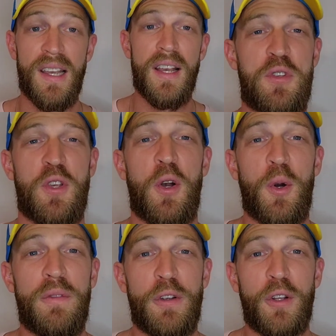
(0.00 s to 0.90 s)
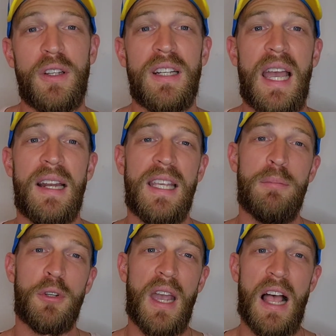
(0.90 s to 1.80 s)
And so if you're looking to kind of keep
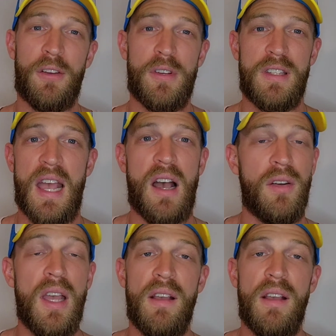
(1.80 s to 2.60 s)
your calories down,